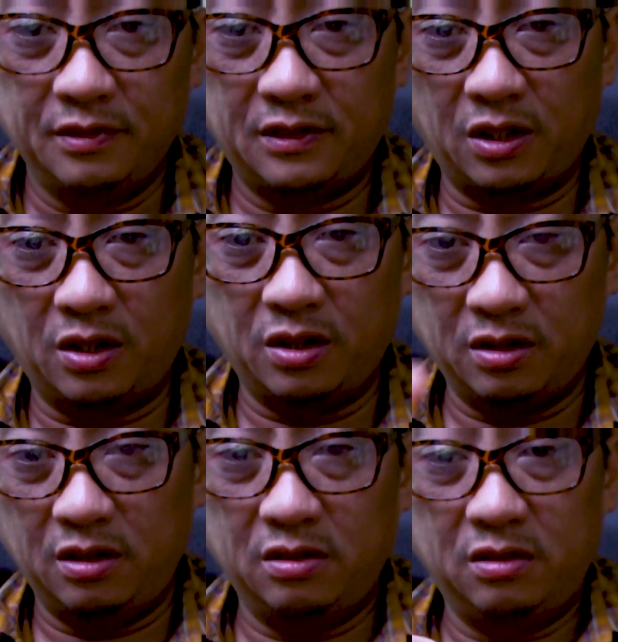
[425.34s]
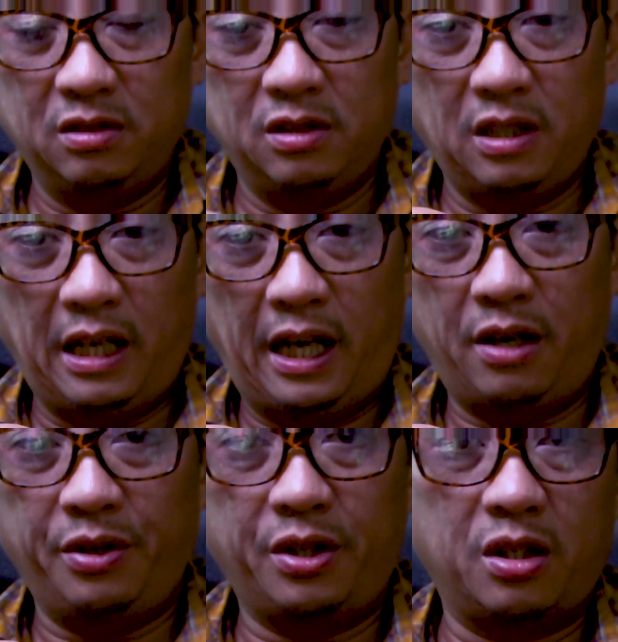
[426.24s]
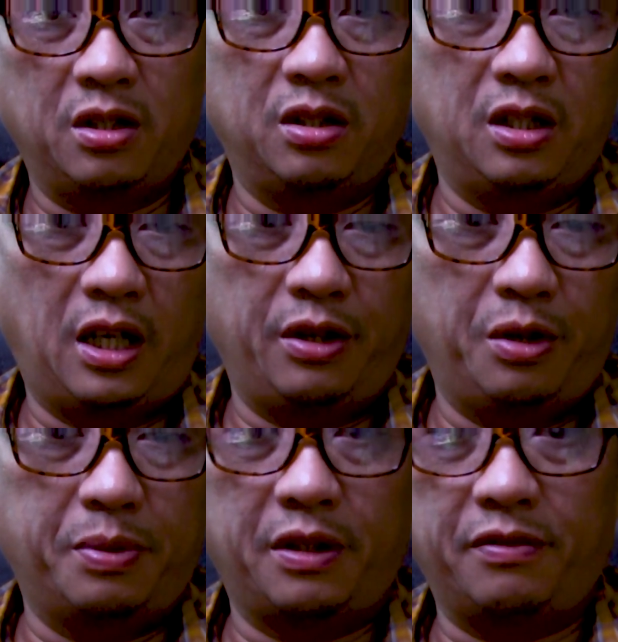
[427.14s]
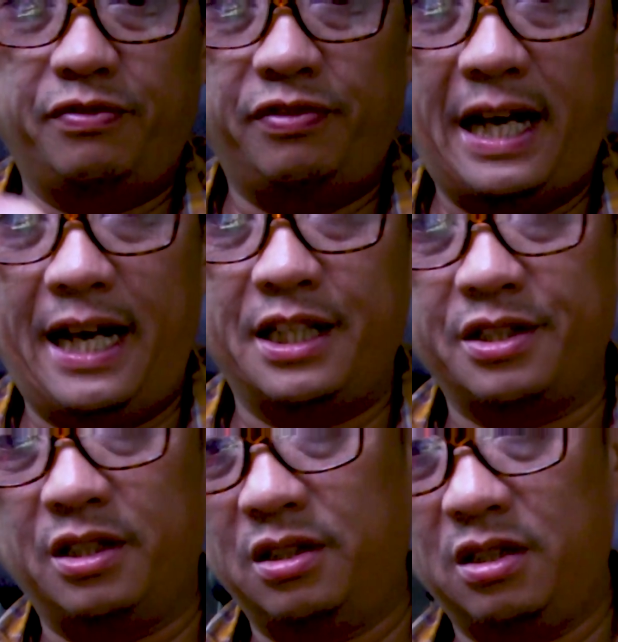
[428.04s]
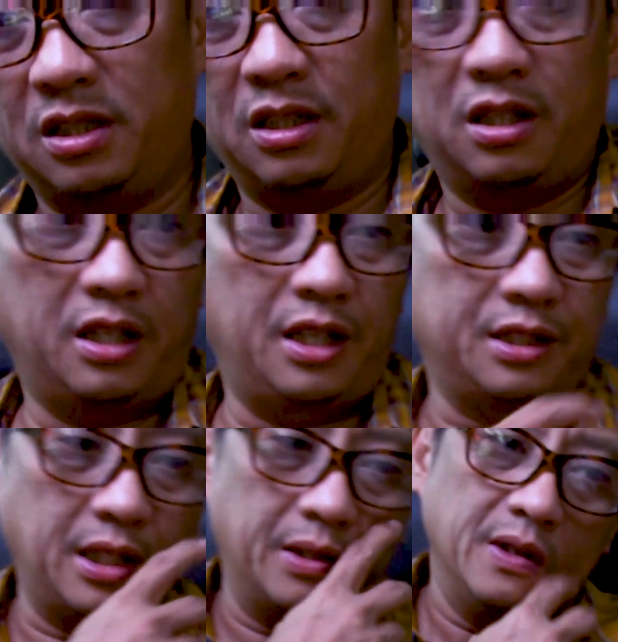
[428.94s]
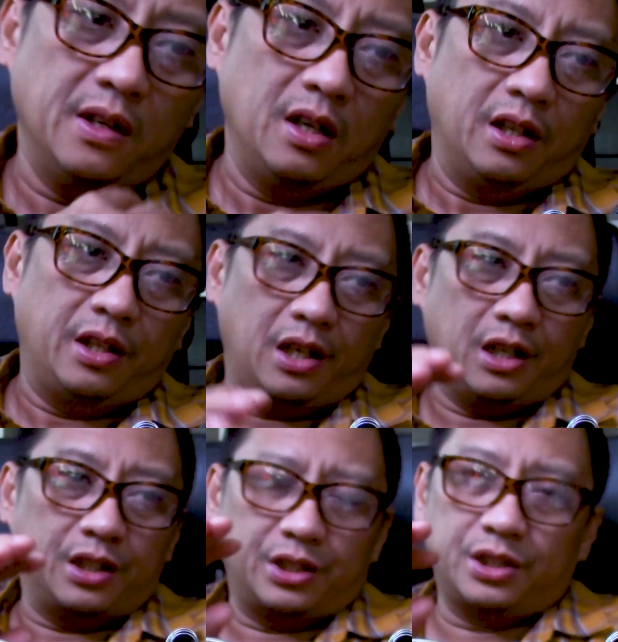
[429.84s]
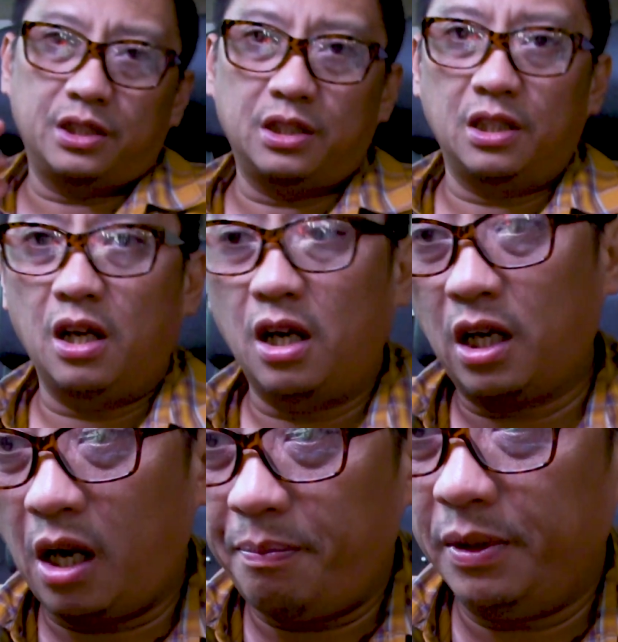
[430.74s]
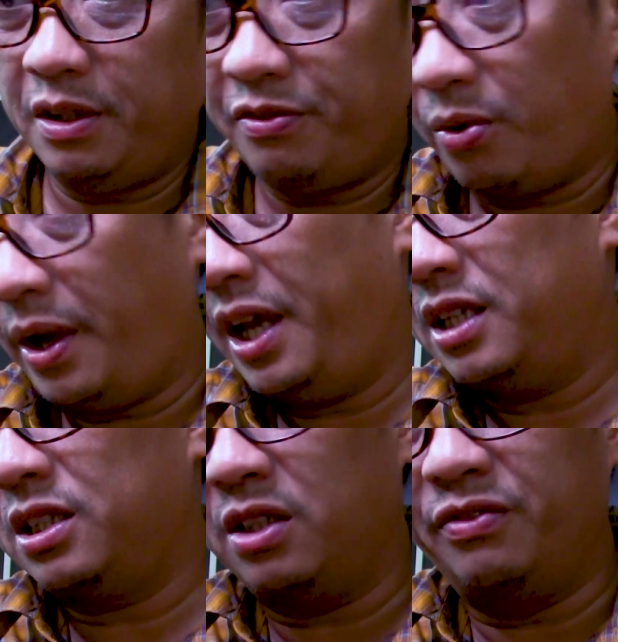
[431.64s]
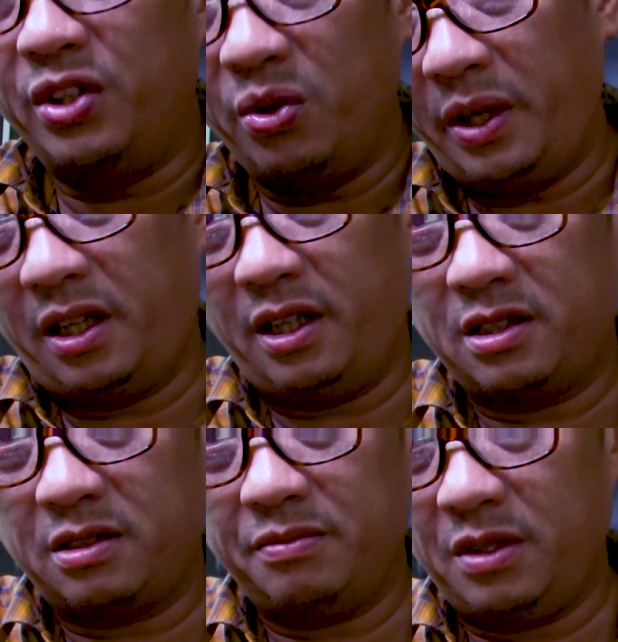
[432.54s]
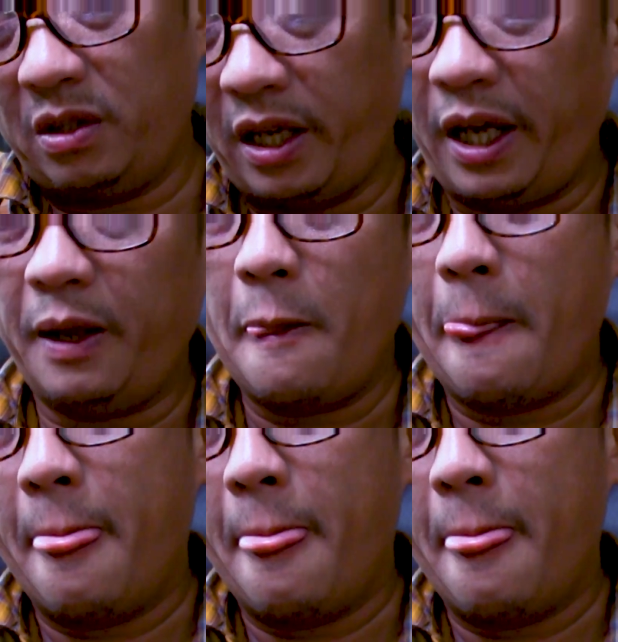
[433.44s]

So how you put flash on these. Now there's a couple of ways of doing this, okay?